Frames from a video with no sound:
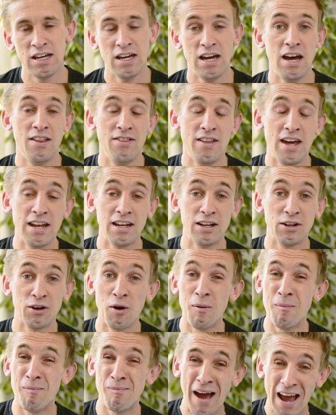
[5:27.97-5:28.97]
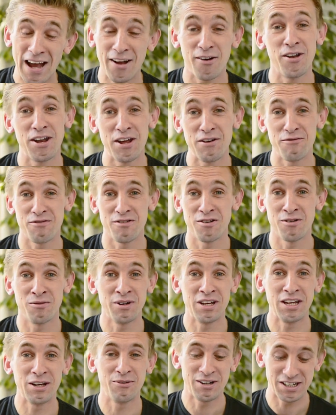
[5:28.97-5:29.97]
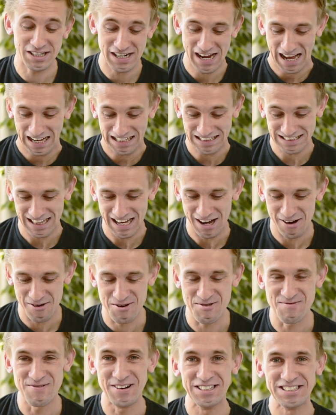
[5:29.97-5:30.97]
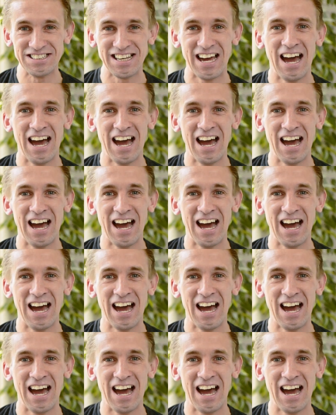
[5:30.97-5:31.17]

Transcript: and then go back on it for a week, which it's like almost,